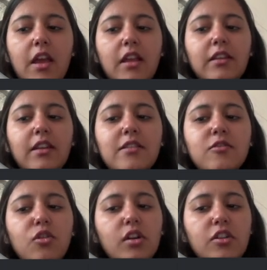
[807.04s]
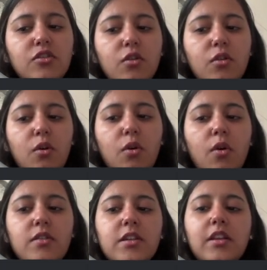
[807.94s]
These stories show
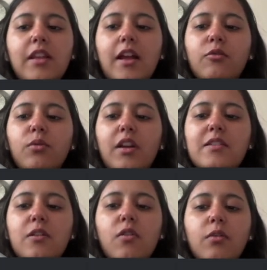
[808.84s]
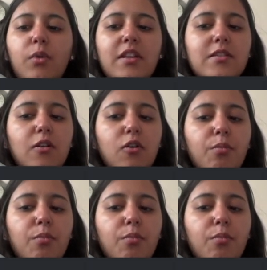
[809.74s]
that Gradescope